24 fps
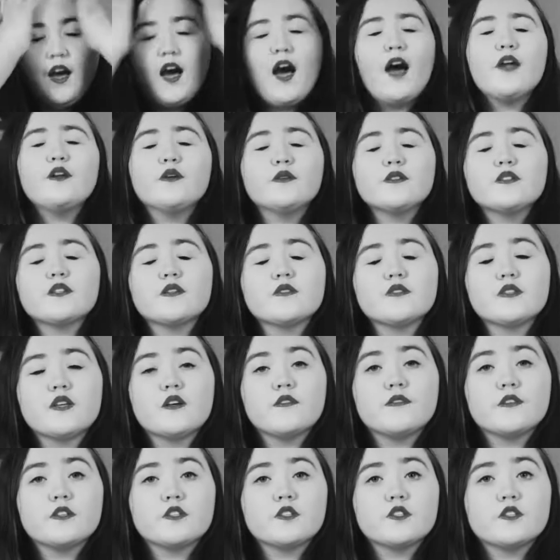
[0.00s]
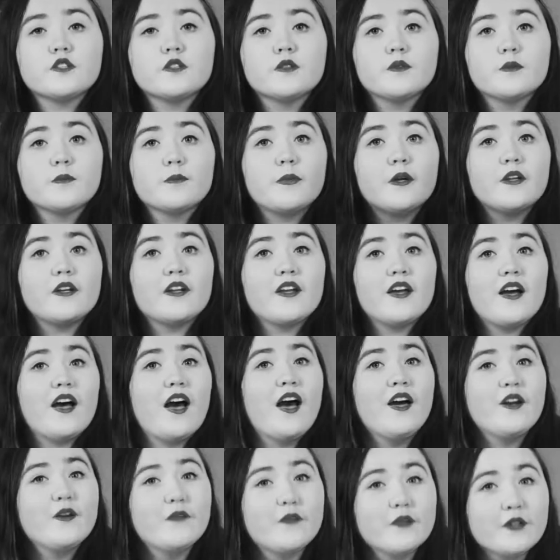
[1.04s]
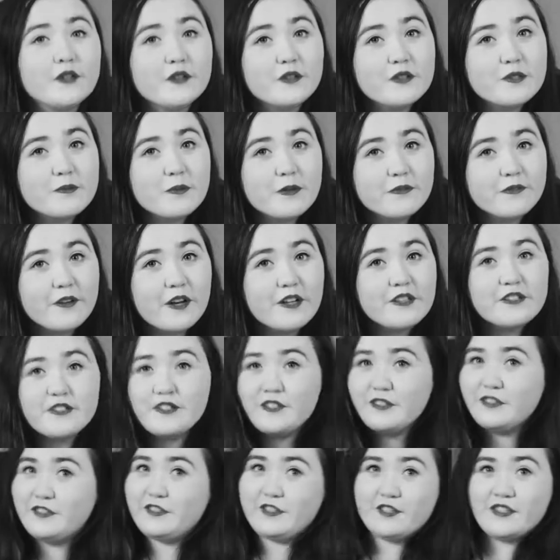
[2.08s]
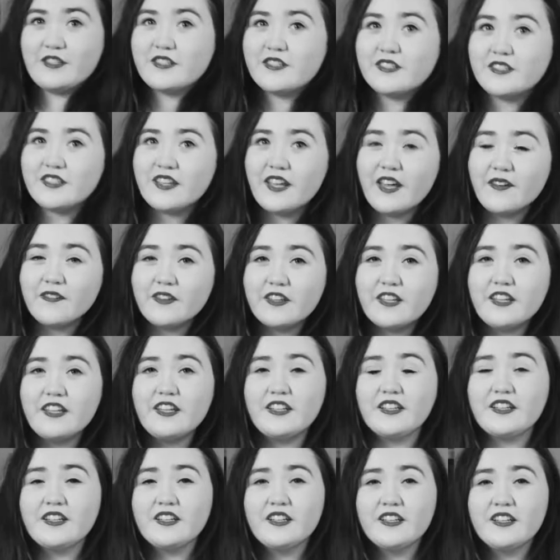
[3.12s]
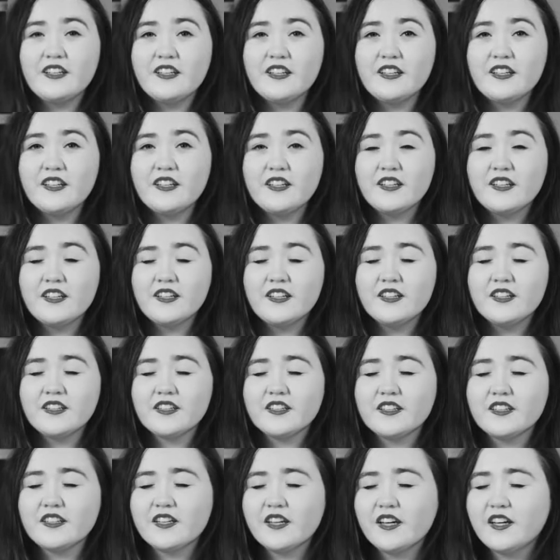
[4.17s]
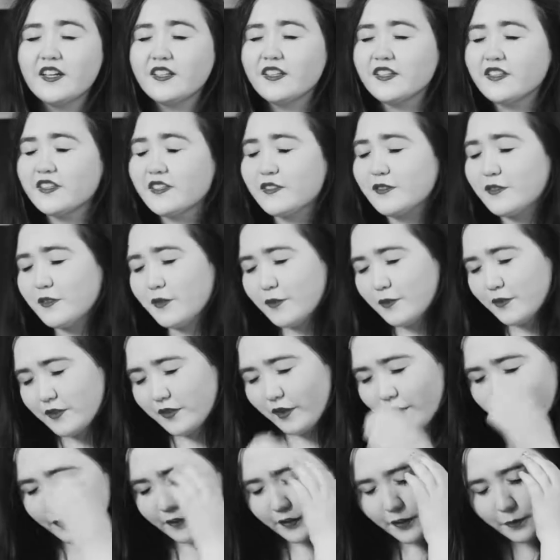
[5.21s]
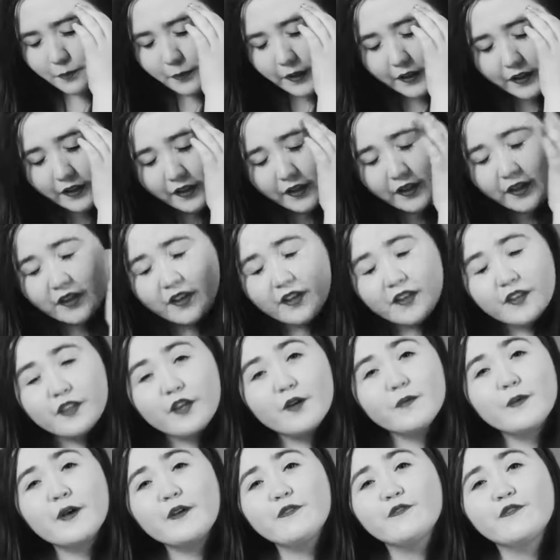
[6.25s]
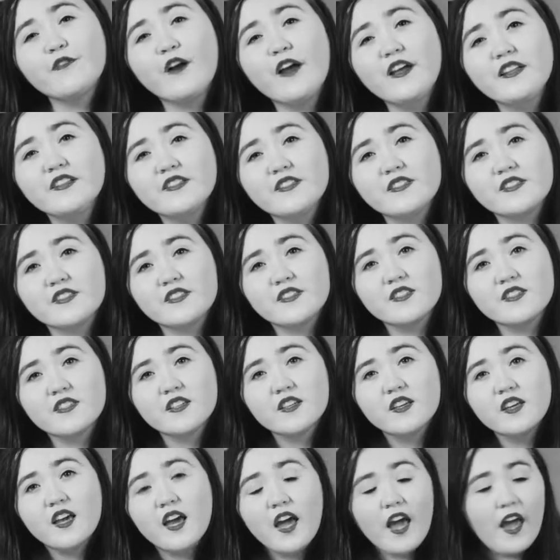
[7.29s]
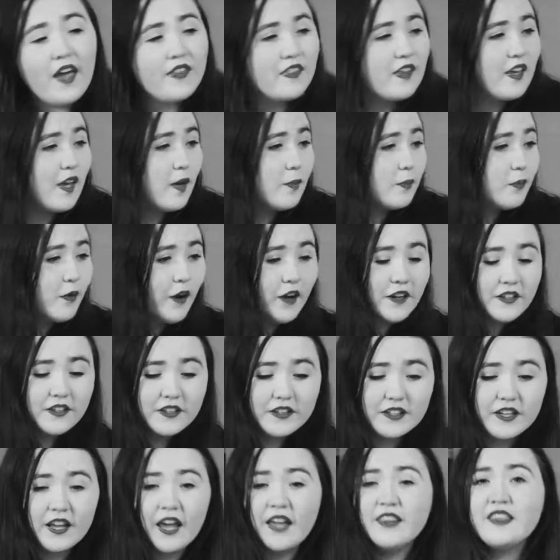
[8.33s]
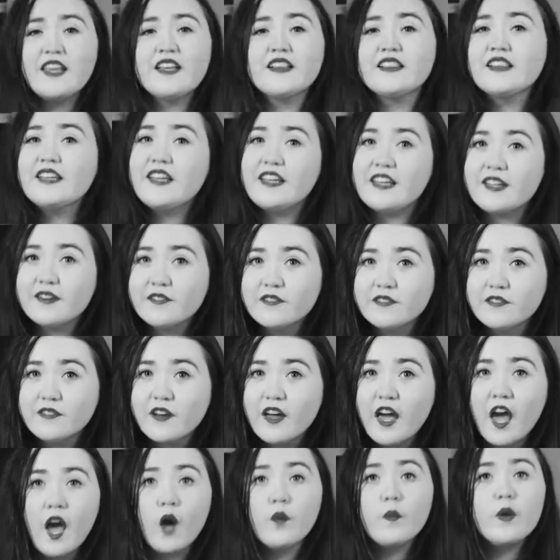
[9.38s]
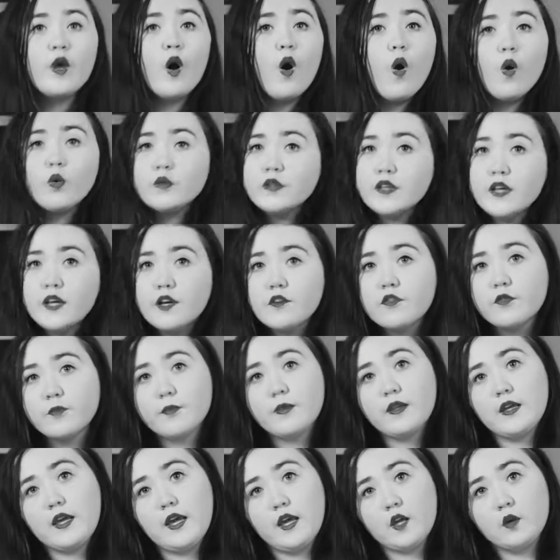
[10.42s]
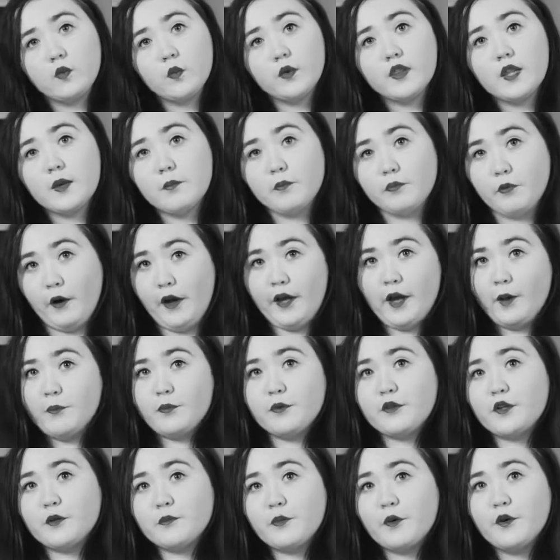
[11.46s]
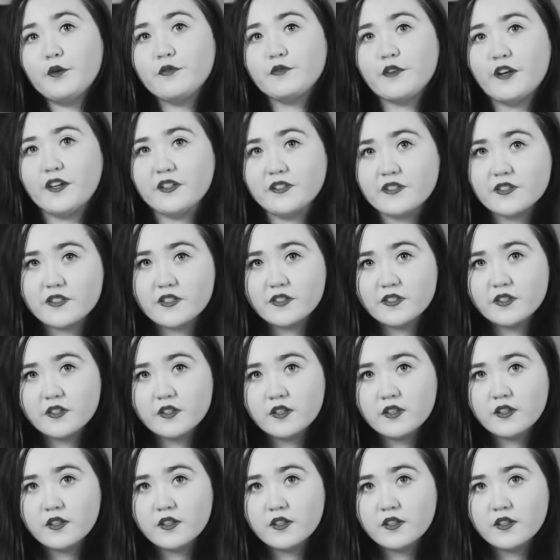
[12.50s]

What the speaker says: I know it sounds selfish, but I don't want to lose my friends just because they have a kid. God, that sounds so selfish, but they're my friends, and they get pregnant, and they leave, and we only hear from them again when they break up with their boyfriends.